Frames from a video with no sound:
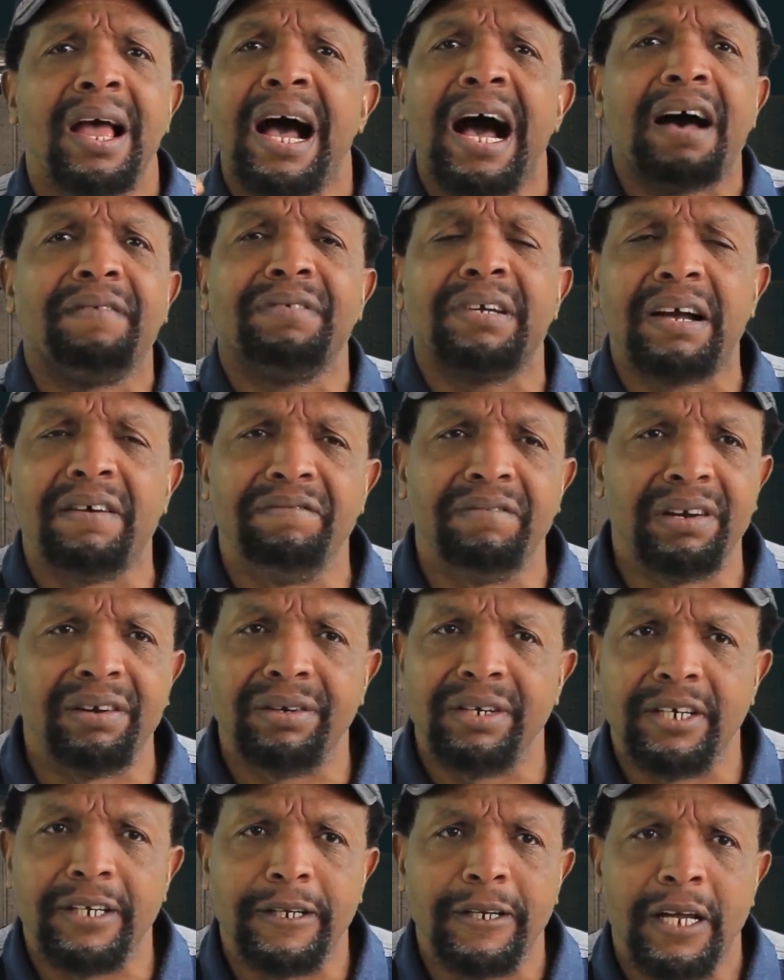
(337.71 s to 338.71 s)
having a
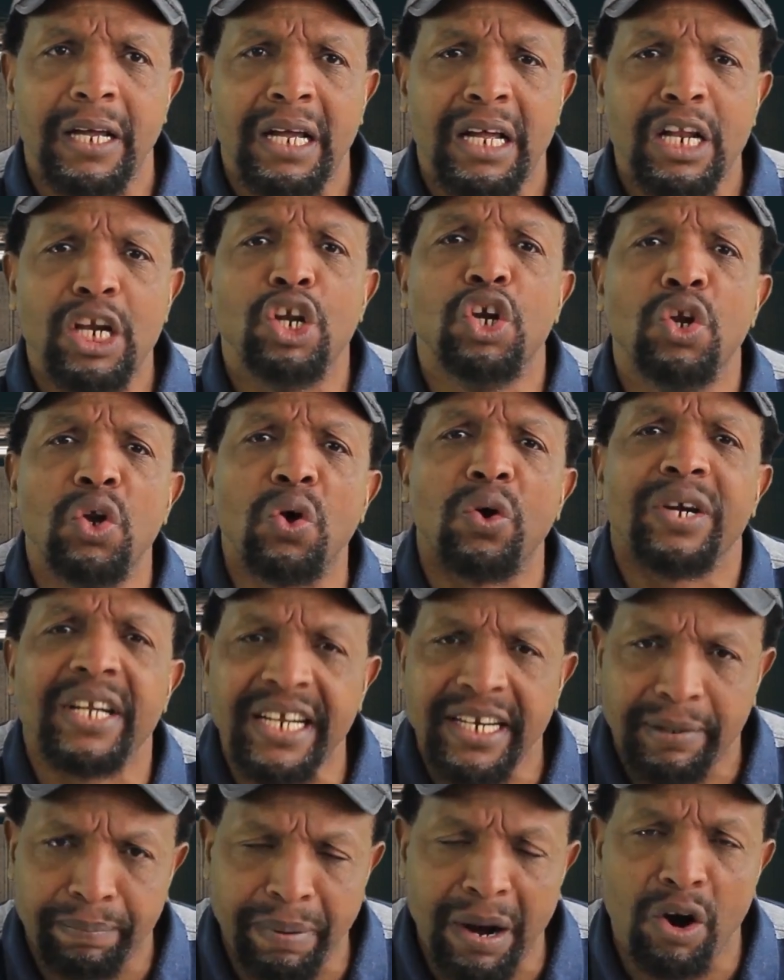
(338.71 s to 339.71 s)
very
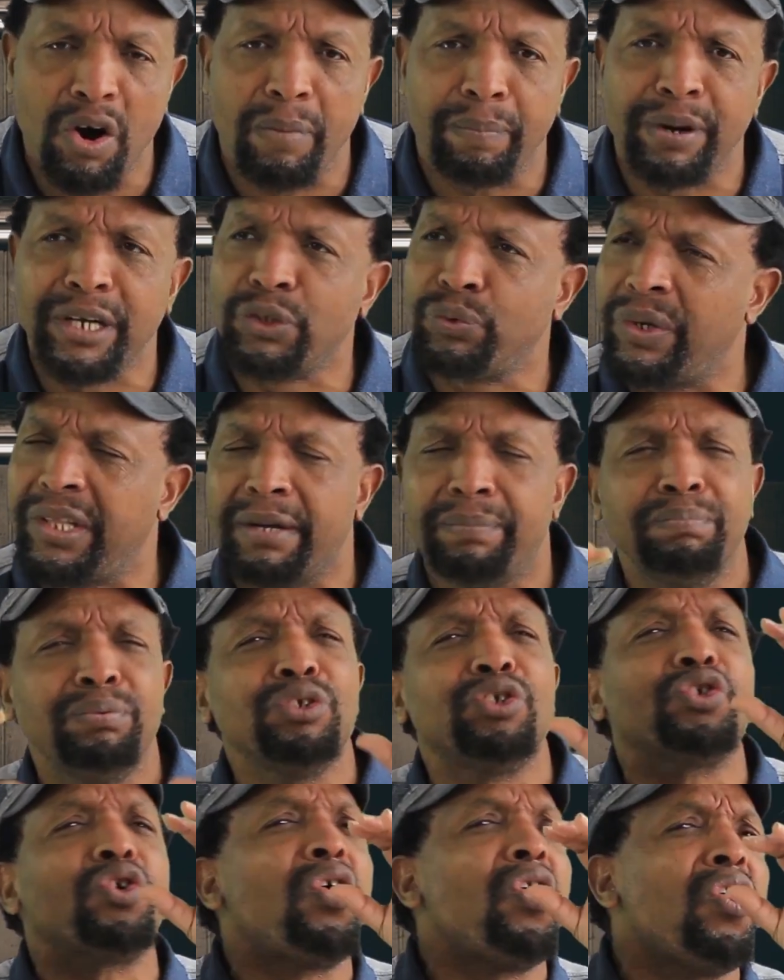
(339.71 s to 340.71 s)
loaded PowerPoint where they
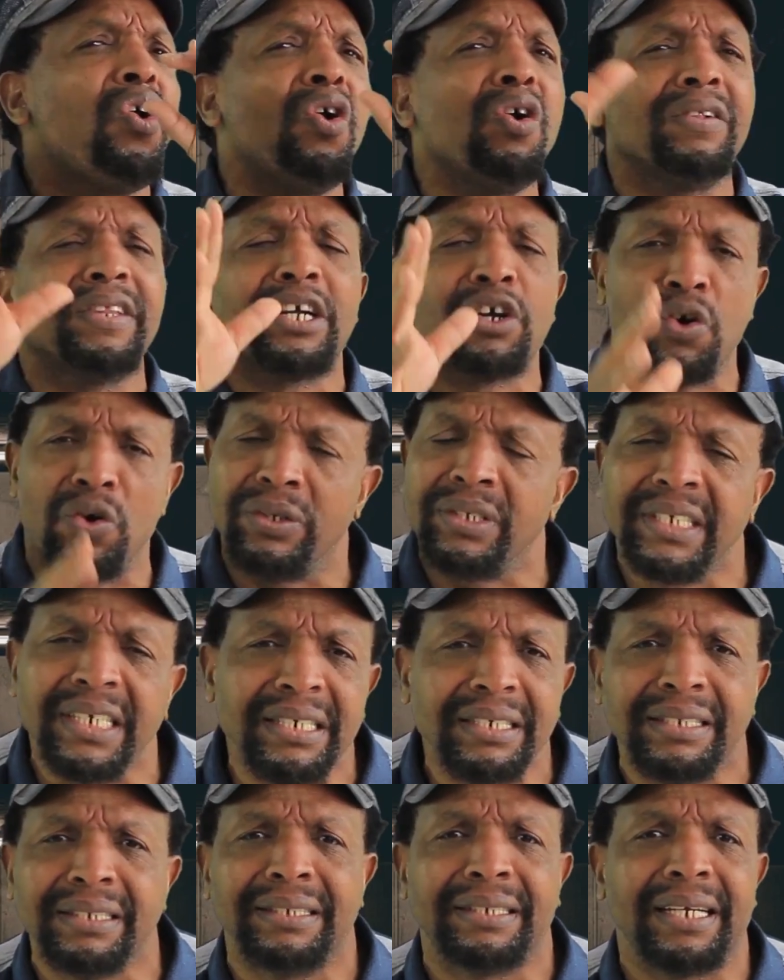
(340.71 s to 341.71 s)
put all the
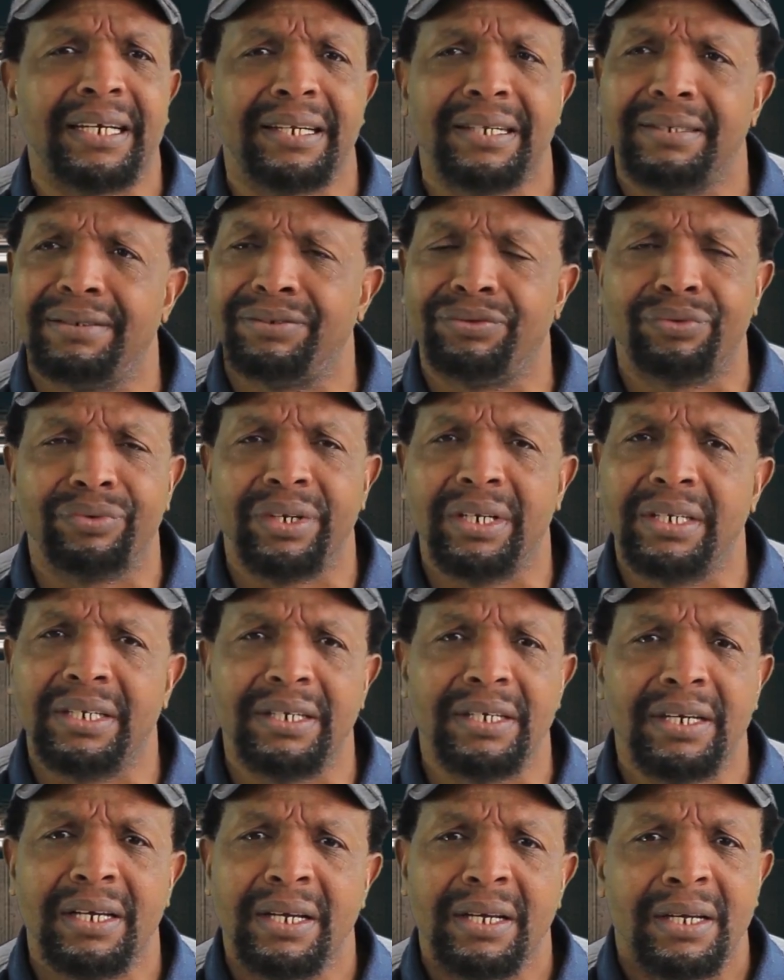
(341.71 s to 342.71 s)
content inside that
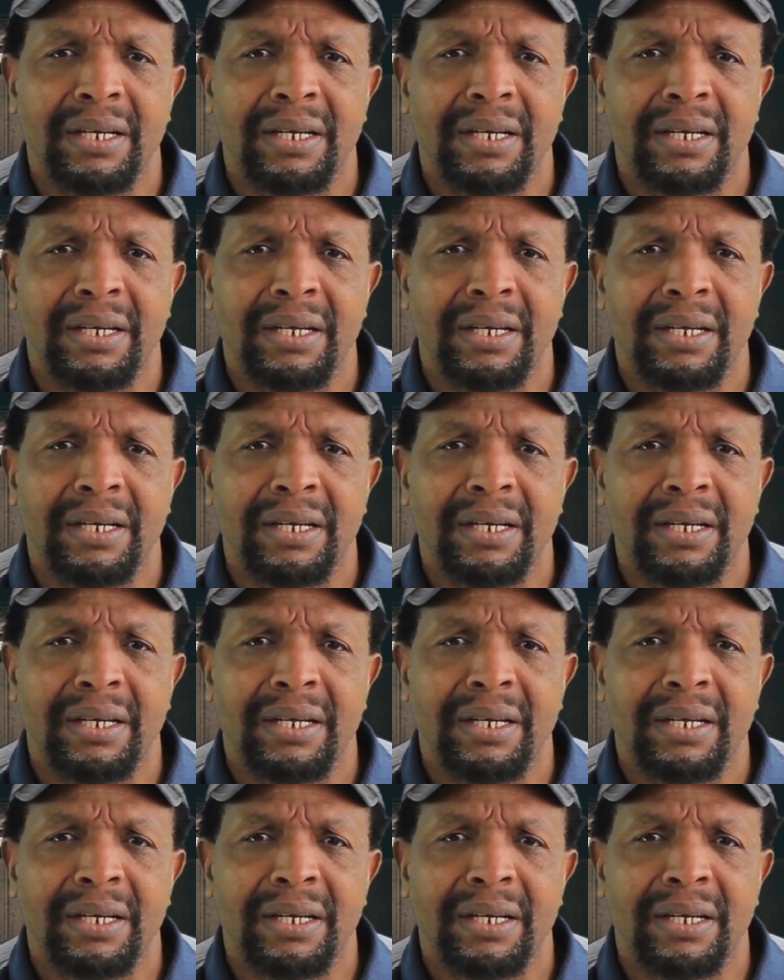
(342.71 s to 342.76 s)
really